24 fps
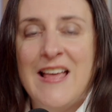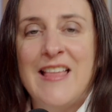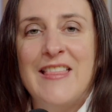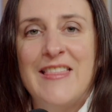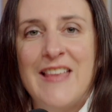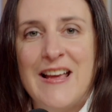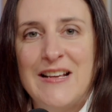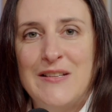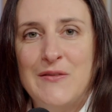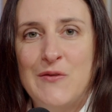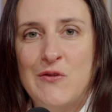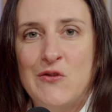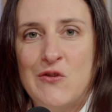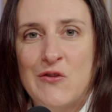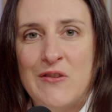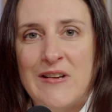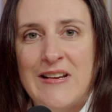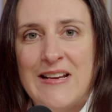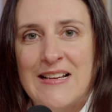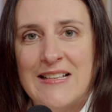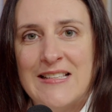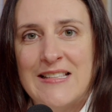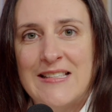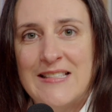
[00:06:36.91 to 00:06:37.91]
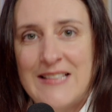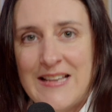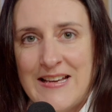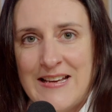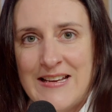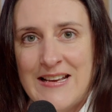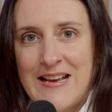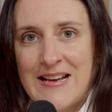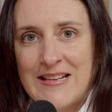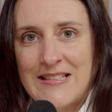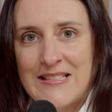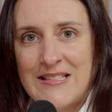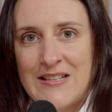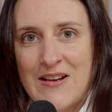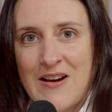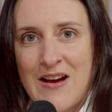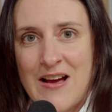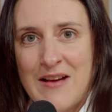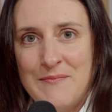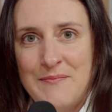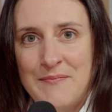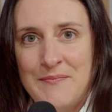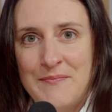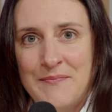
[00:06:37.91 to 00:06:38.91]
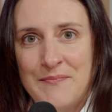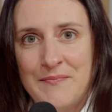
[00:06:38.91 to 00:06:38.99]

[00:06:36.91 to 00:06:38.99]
Thanks for joining us. See you next time.